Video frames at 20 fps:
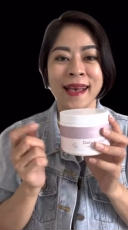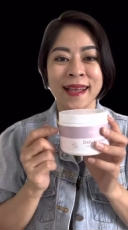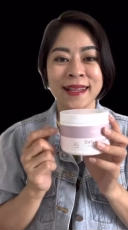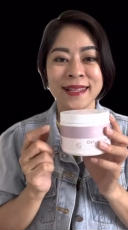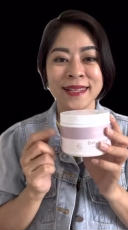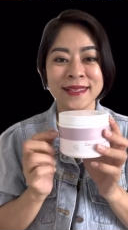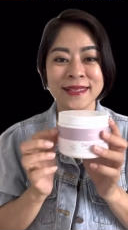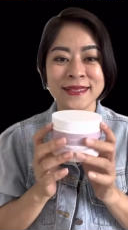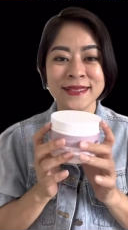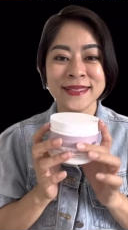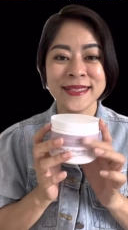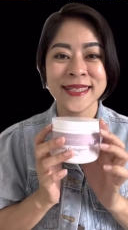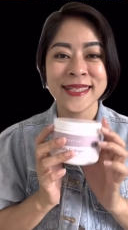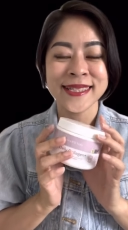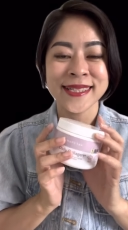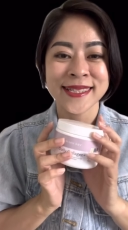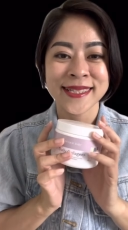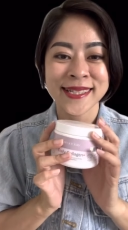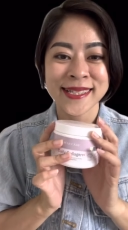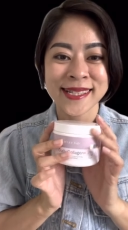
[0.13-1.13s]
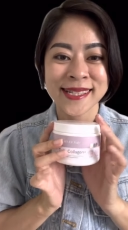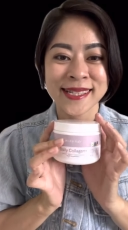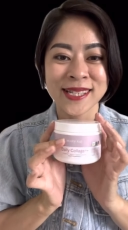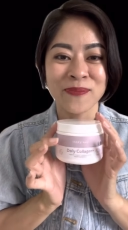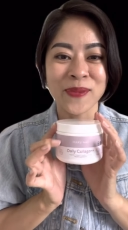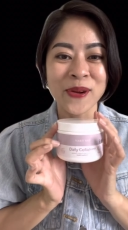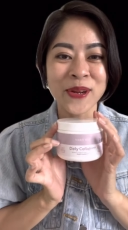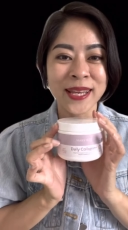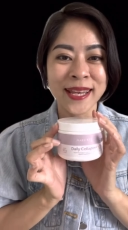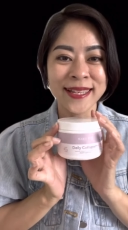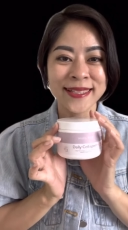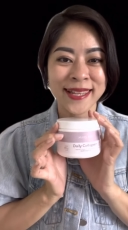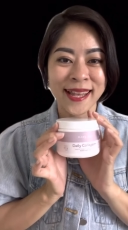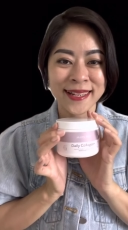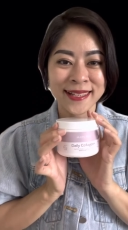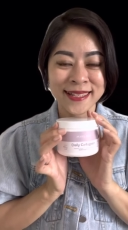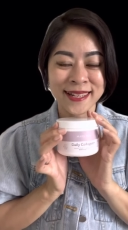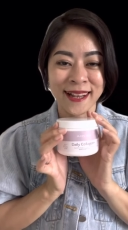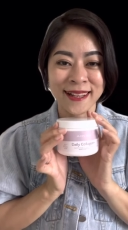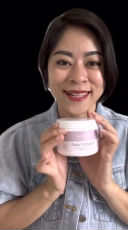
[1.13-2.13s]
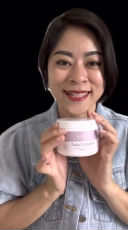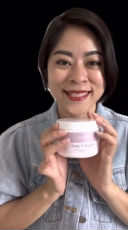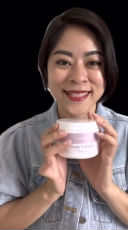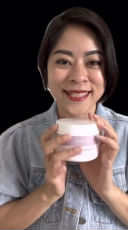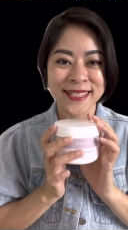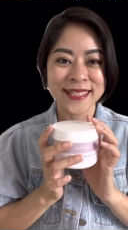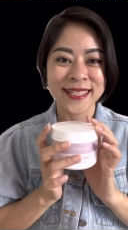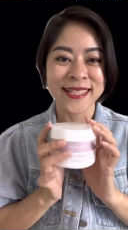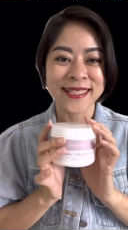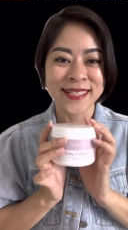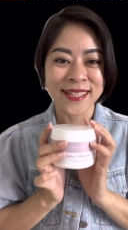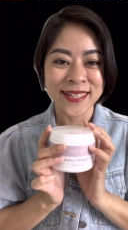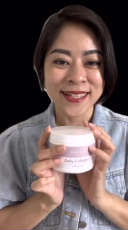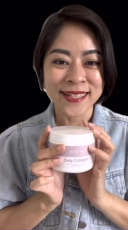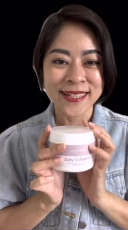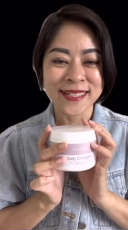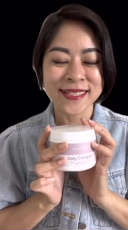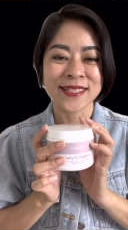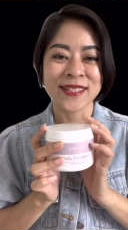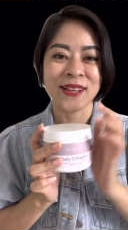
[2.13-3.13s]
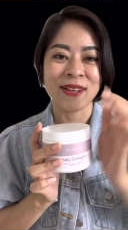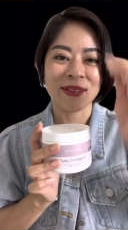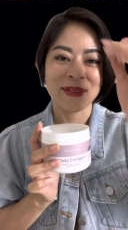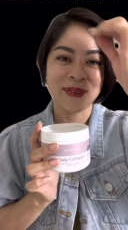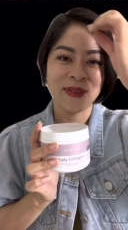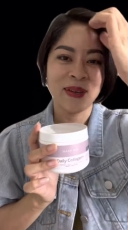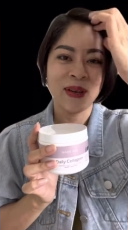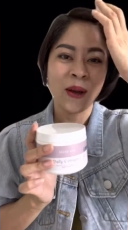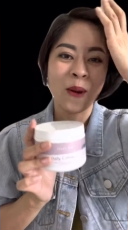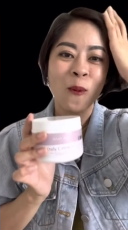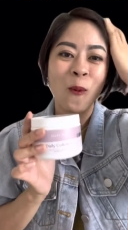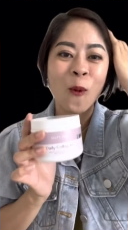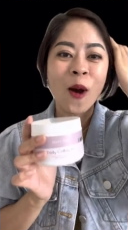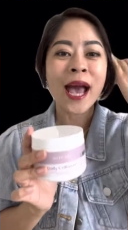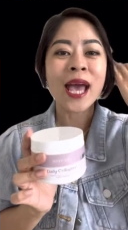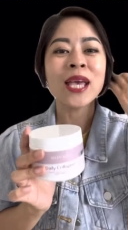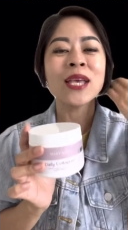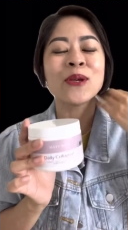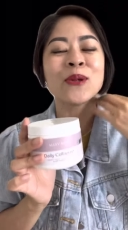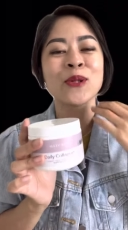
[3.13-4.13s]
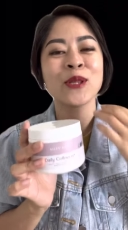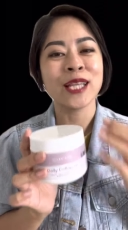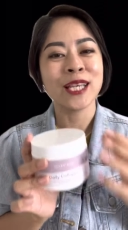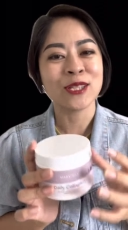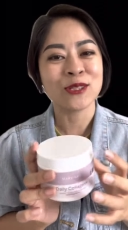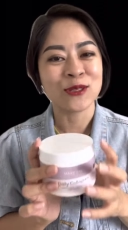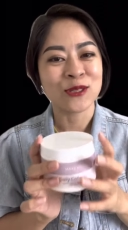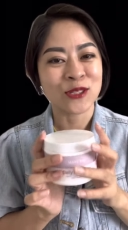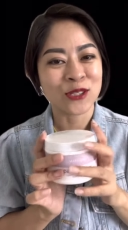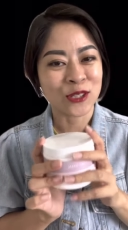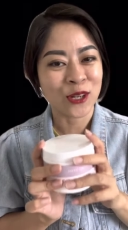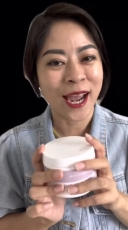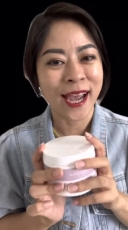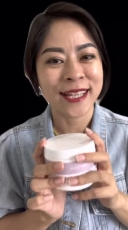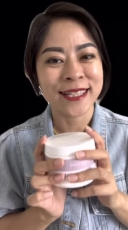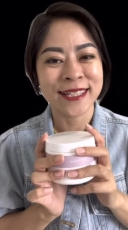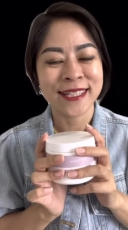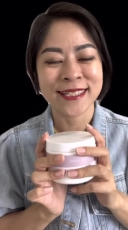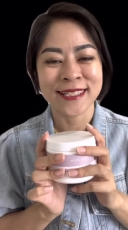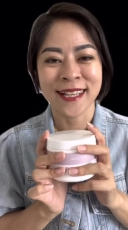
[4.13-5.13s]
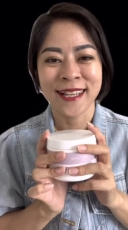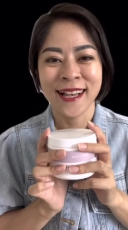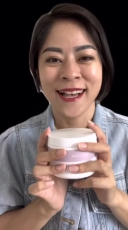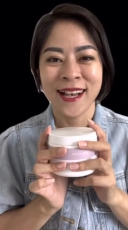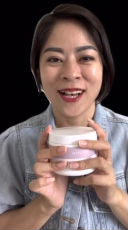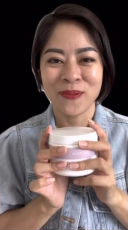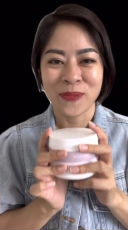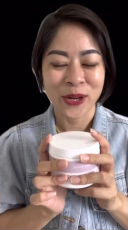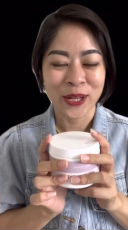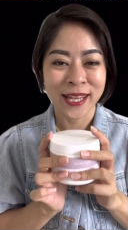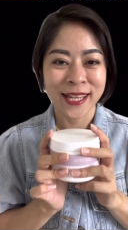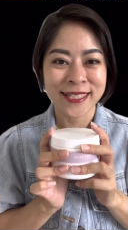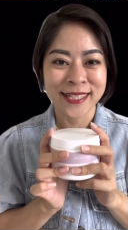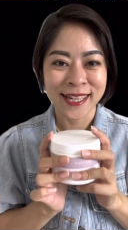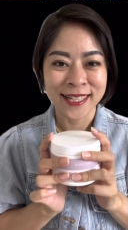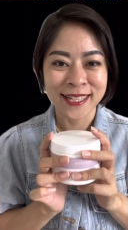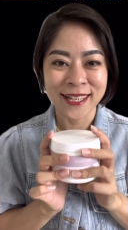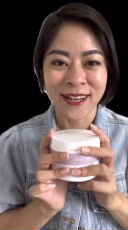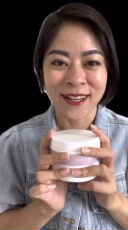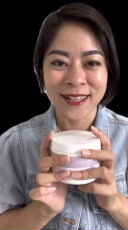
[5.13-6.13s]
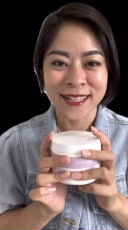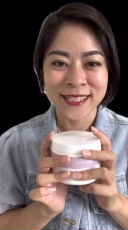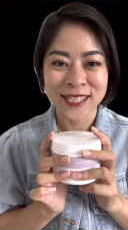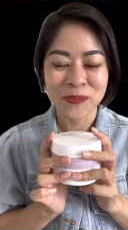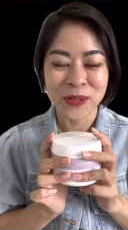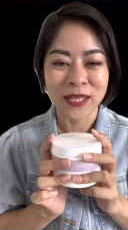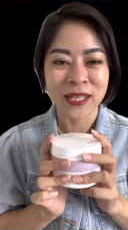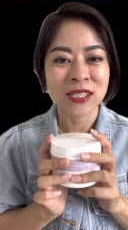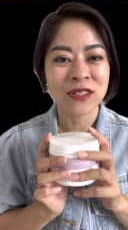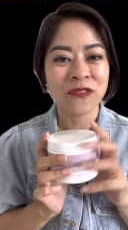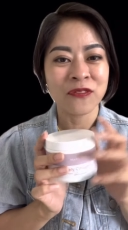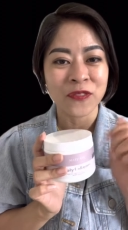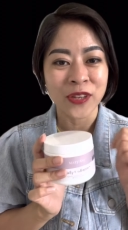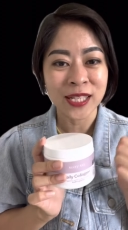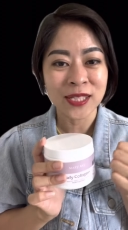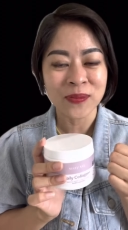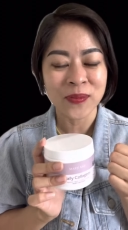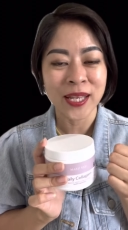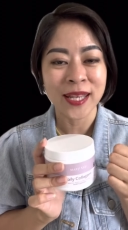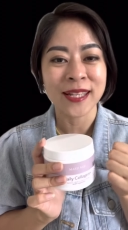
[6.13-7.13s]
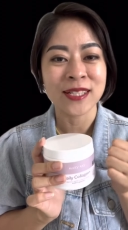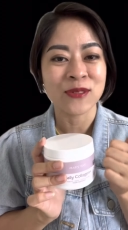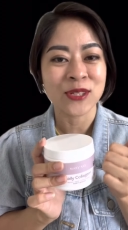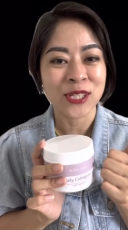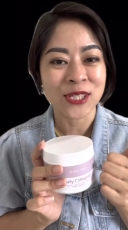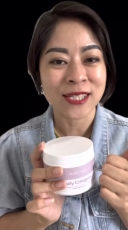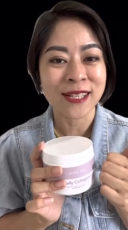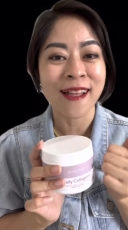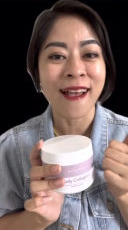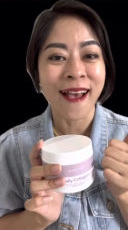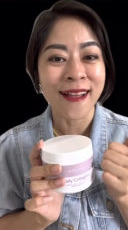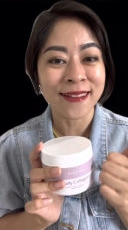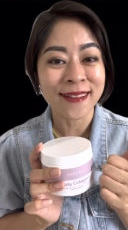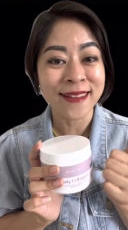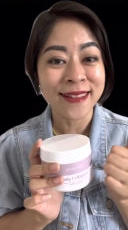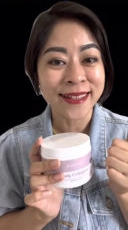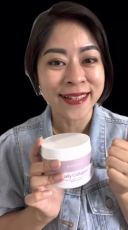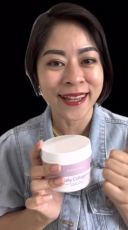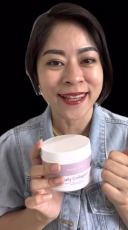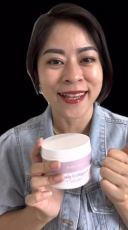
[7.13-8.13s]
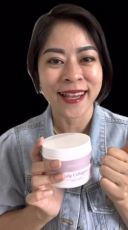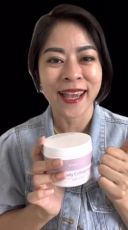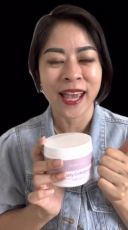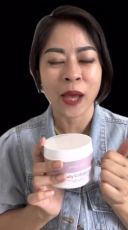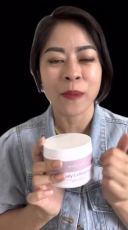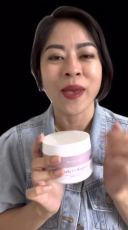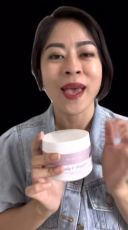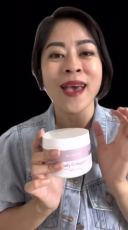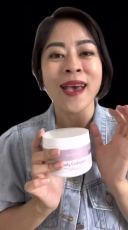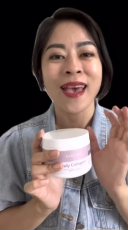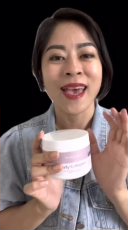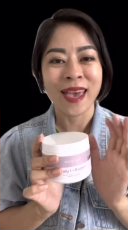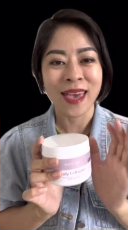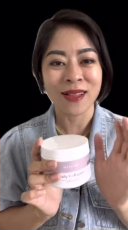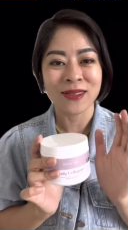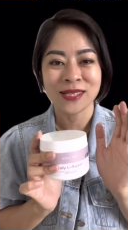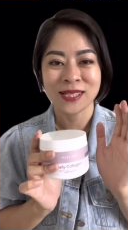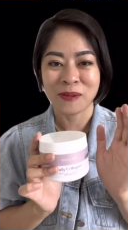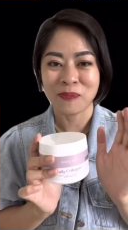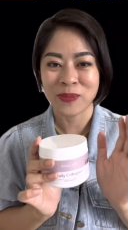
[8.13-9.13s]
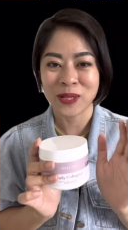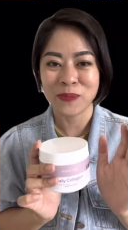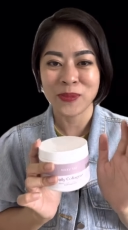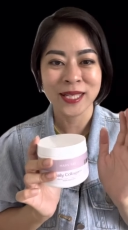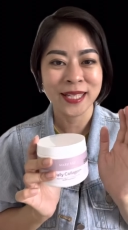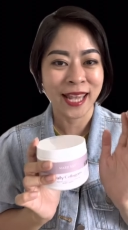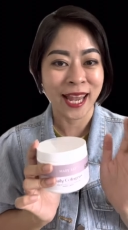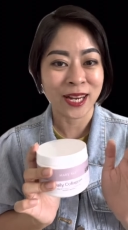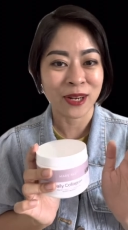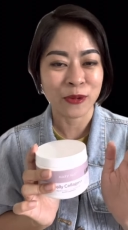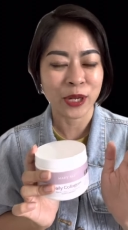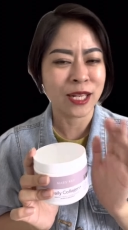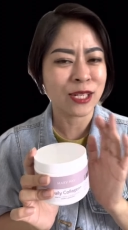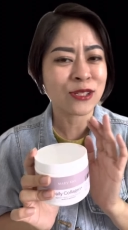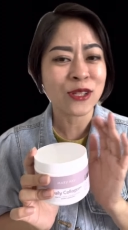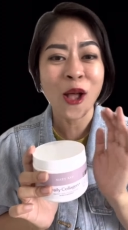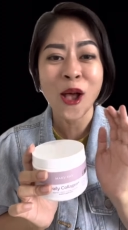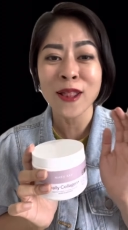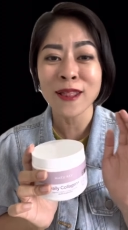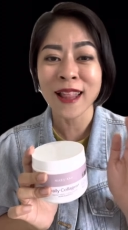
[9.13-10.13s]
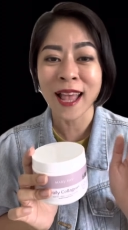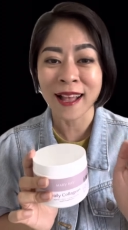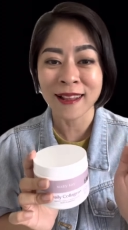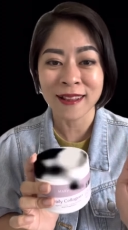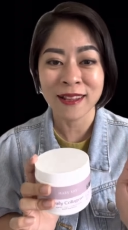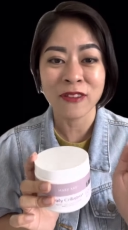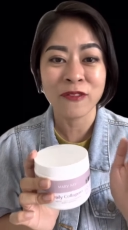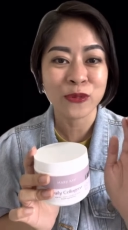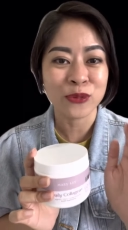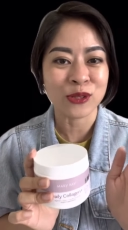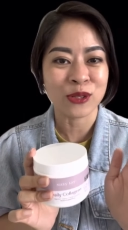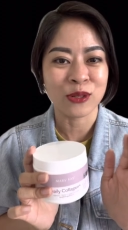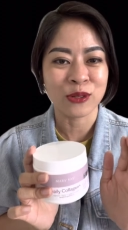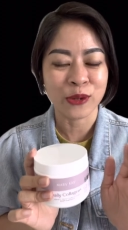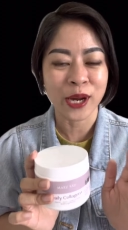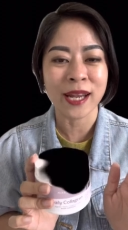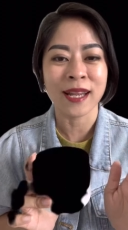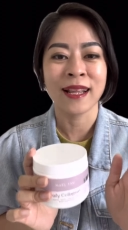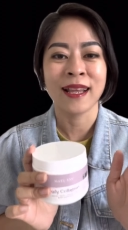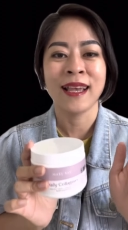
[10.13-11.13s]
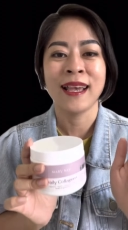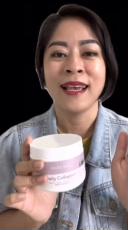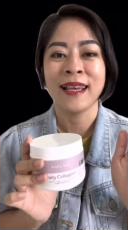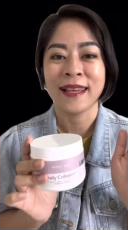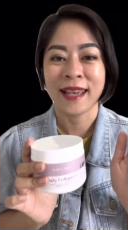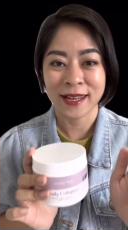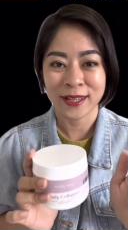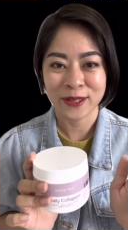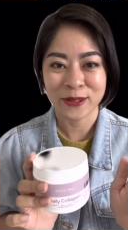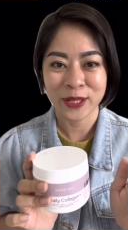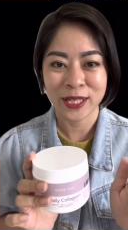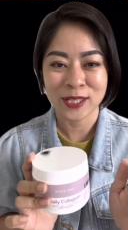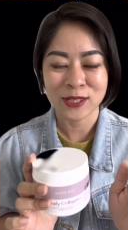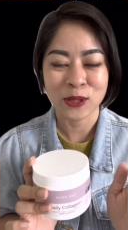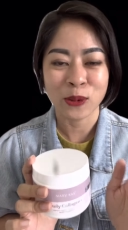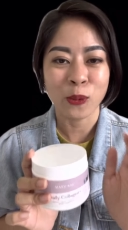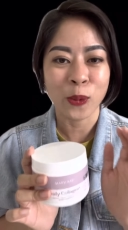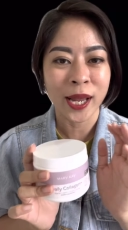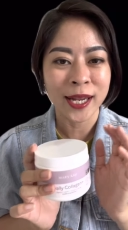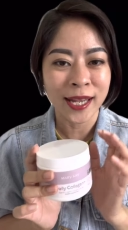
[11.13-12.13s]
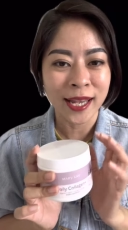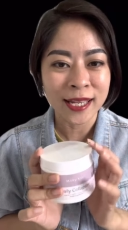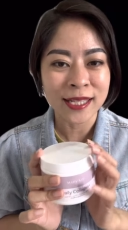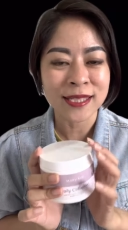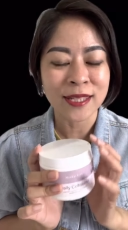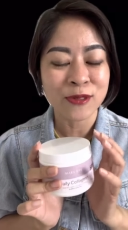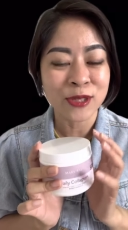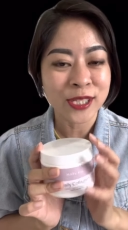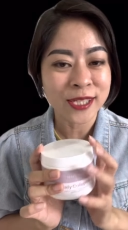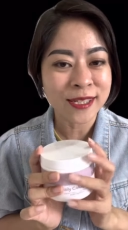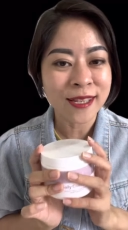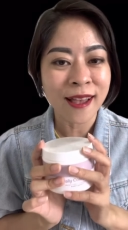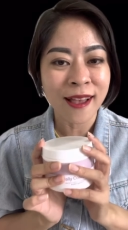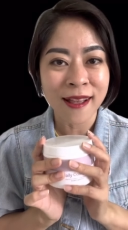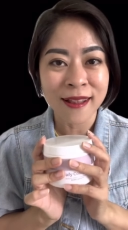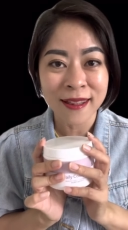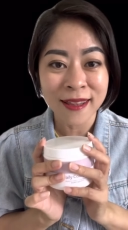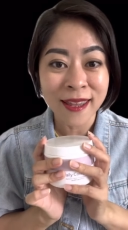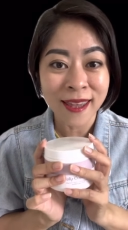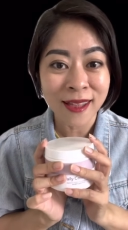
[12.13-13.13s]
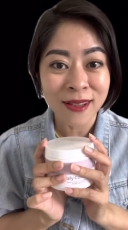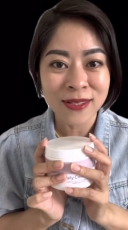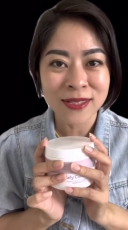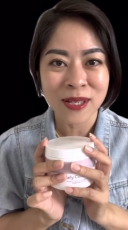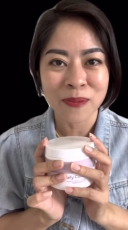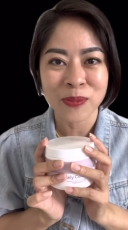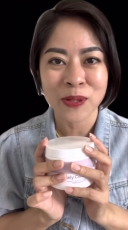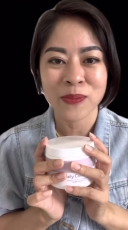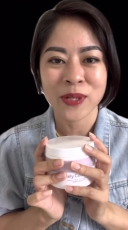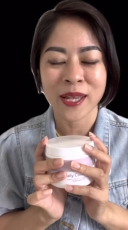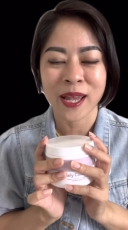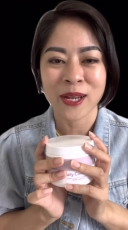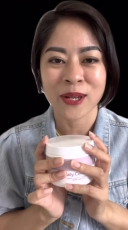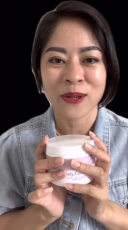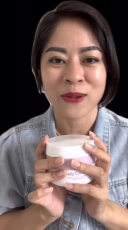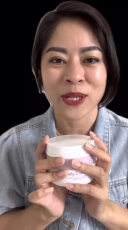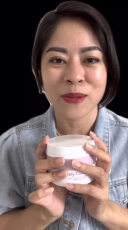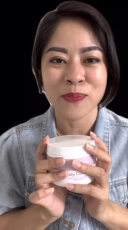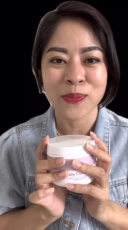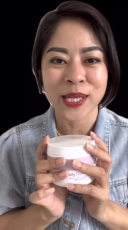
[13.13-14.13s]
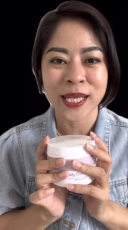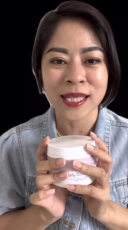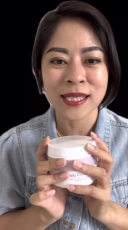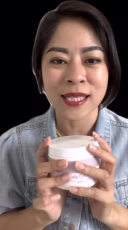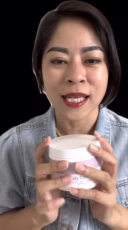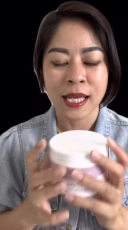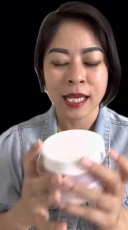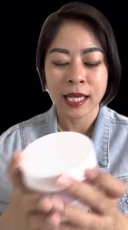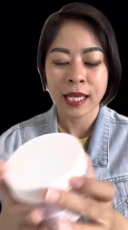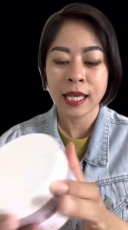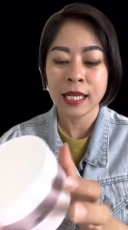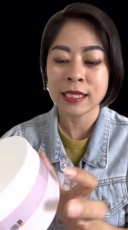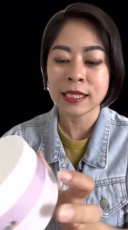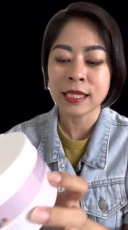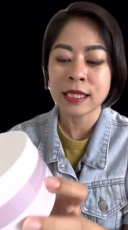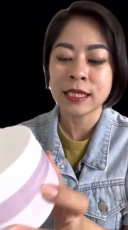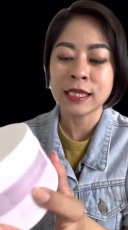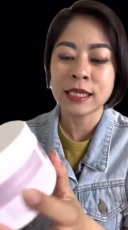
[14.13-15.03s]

Hello, this is the Mary Kay Daily Collagen is here. So why you need to try this Mary Kay Daily Collagen? Because first, it is registered under KKM Health Supplement category. It is not under food grade category. So when it is registered under Health Supplement category means it is